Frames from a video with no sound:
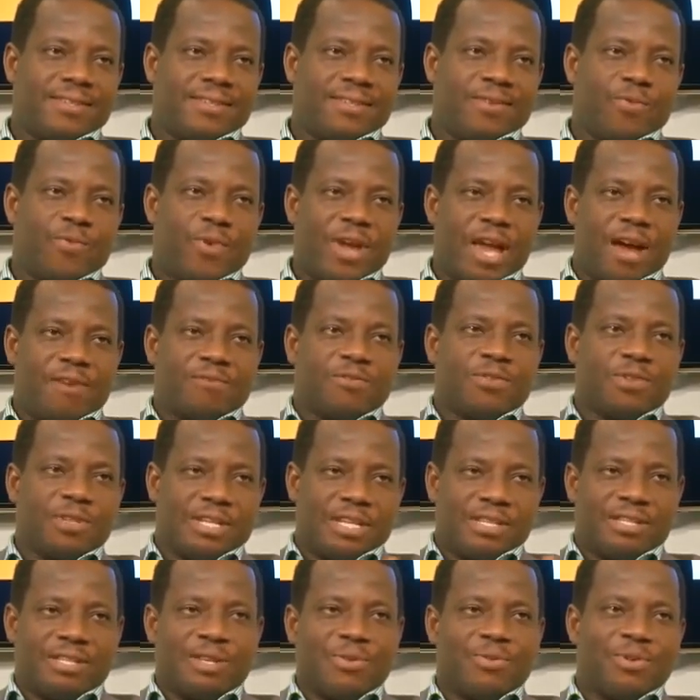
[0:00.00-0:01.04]
We have to
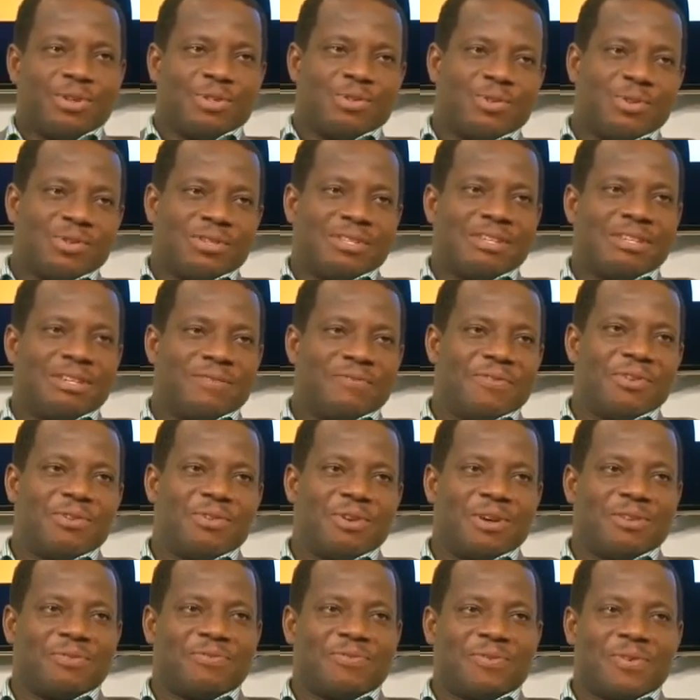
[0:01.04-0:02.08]
distinguish those
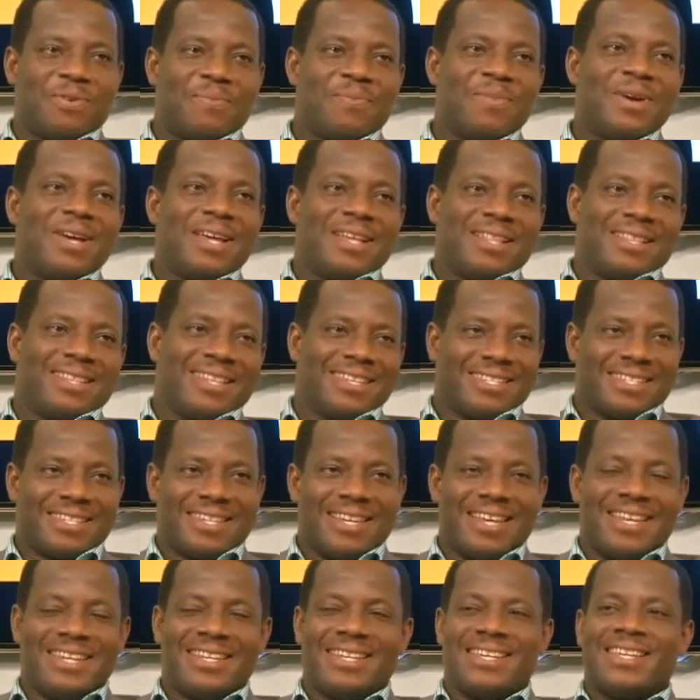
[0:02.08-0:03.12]
individuals from this
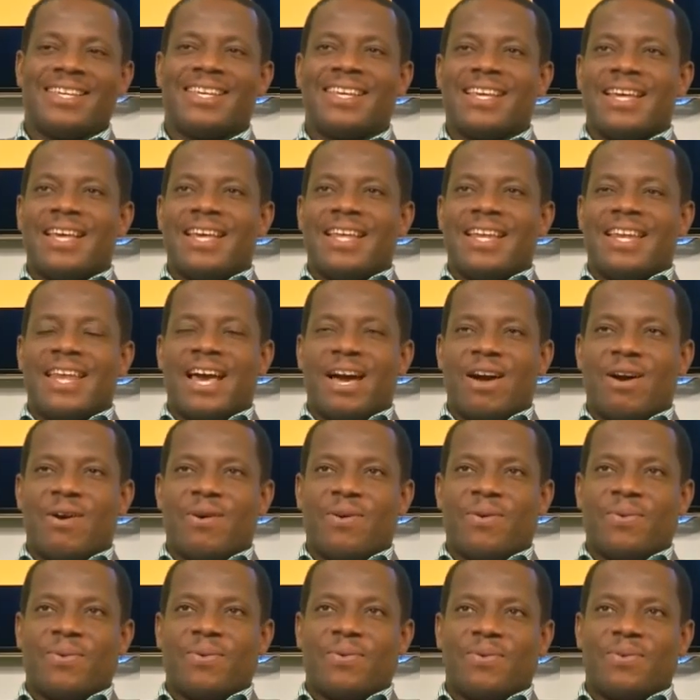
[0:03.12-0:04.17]
lady.
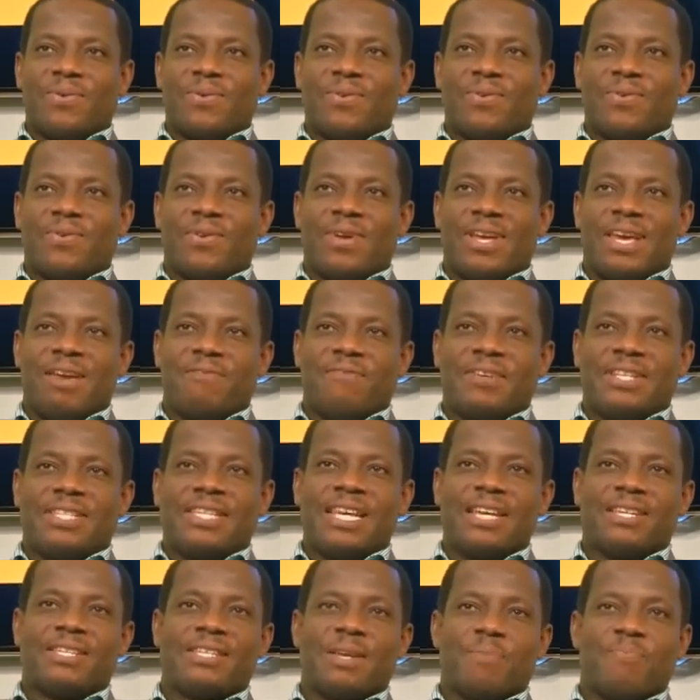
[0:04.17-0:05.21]
Now, if it
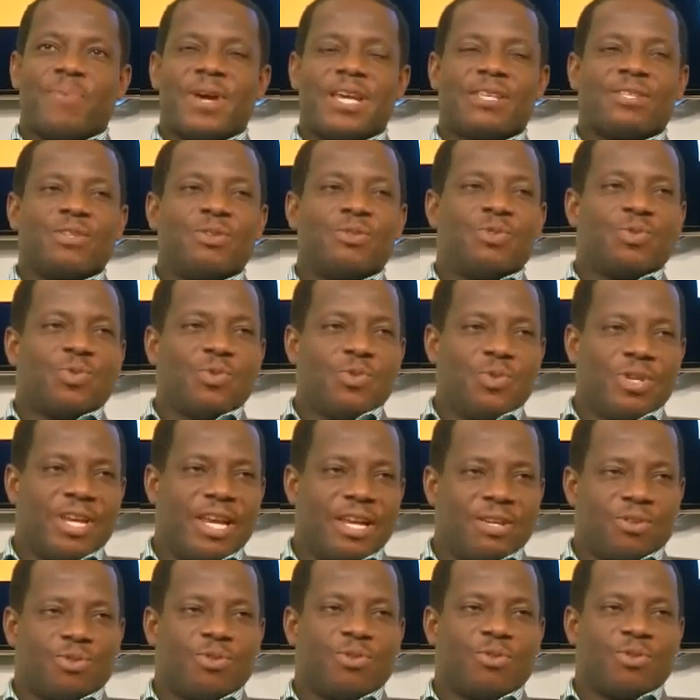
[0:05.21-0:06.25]
takes a person 2
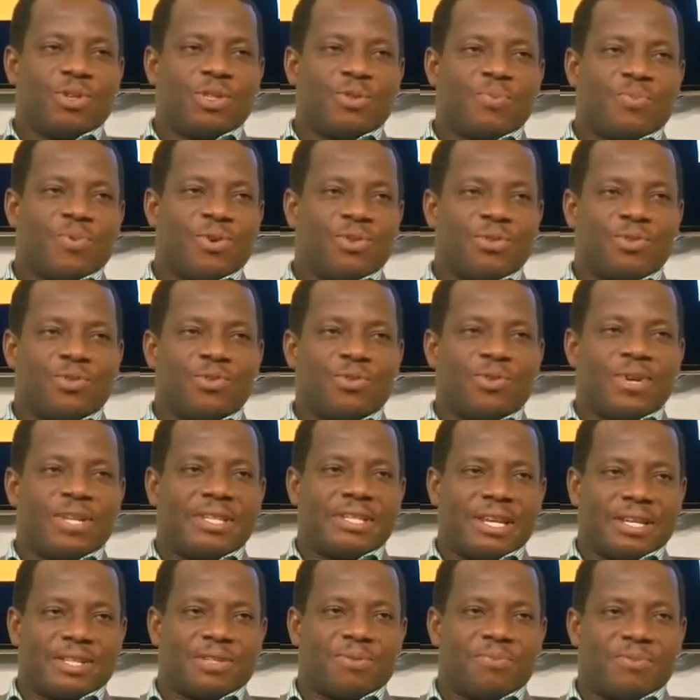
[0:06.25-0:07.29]
days to respond to a
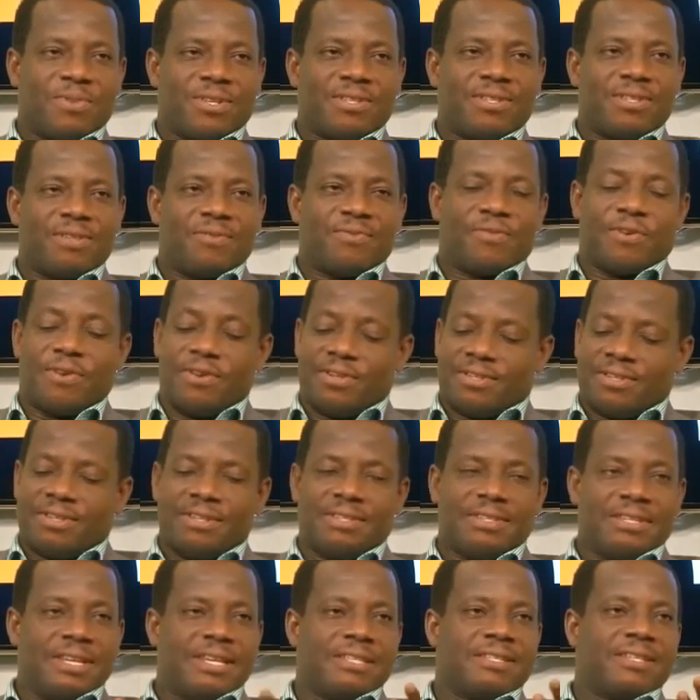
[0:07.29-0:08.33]
text message, for
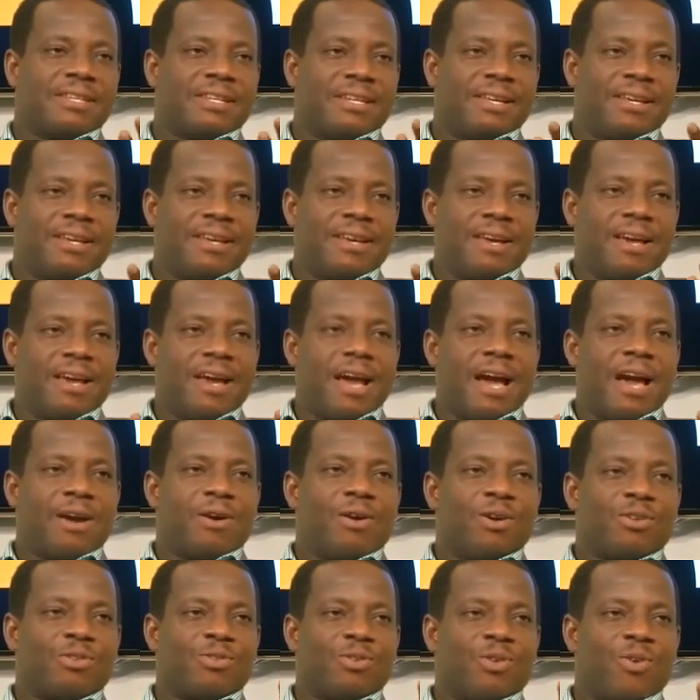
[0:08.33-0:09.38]
instance, yesterday I
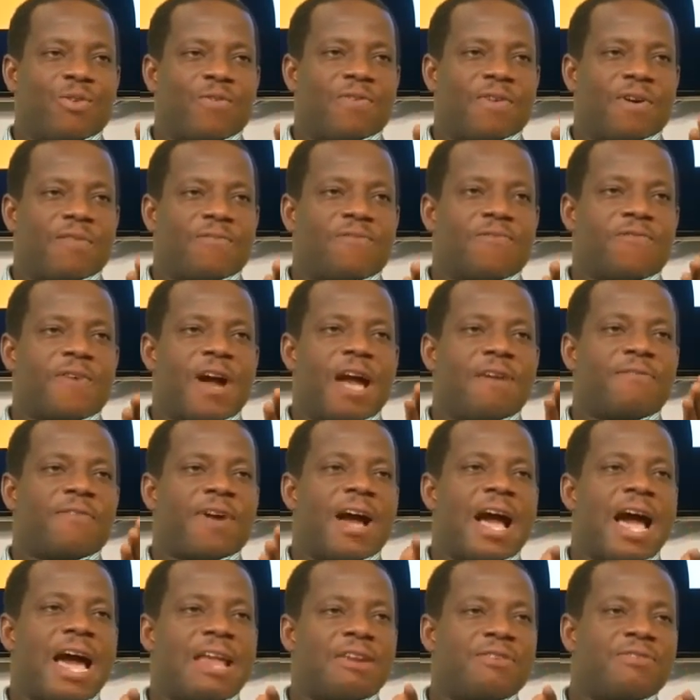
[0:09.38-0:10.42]
got over
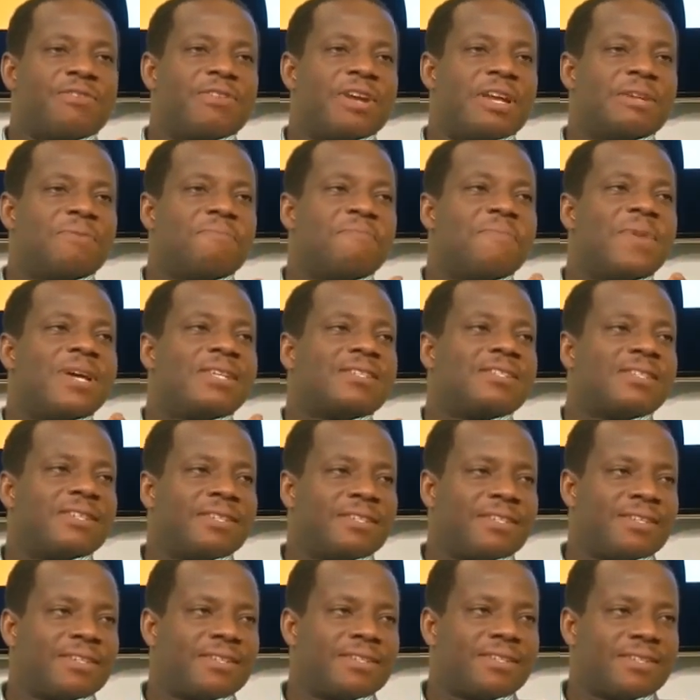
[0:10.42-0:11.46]
500
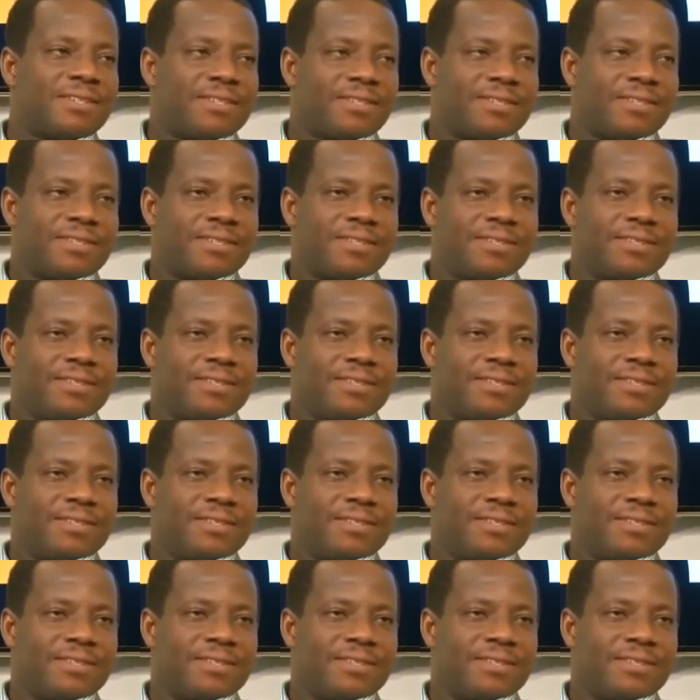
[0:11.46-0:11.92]
messages. Mm-hmm.